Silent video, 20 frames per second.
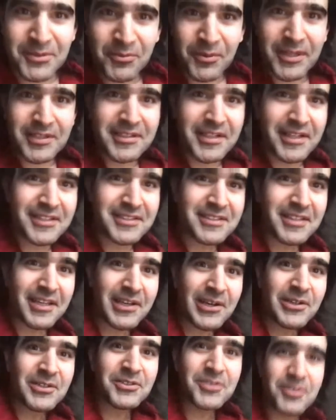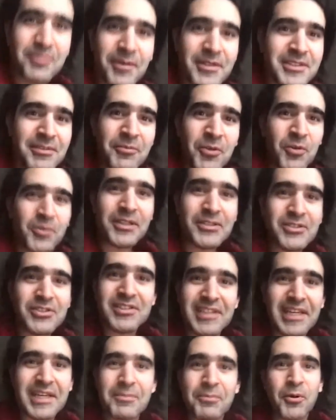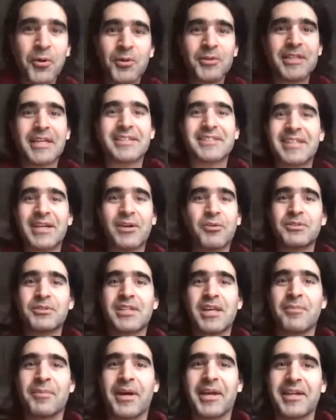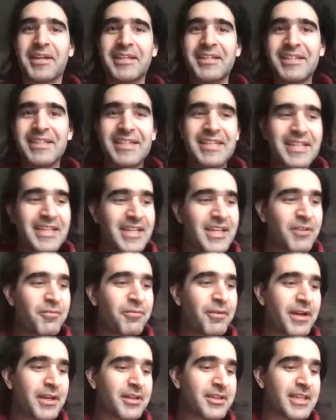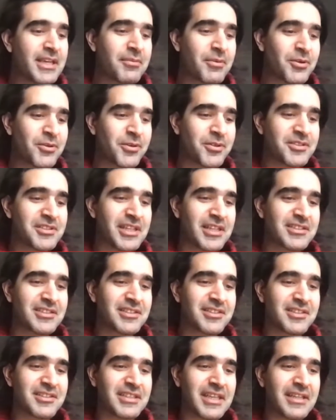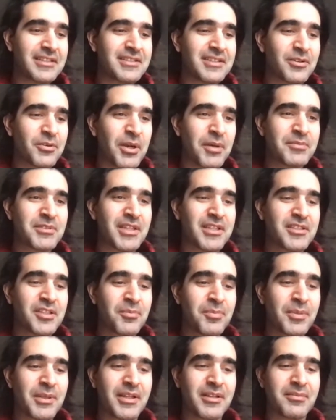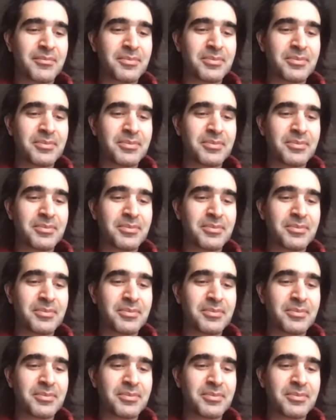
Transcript: way that I answered, but I'm not going to type all that out, am I? If I came across that in a dating website, I'd be like,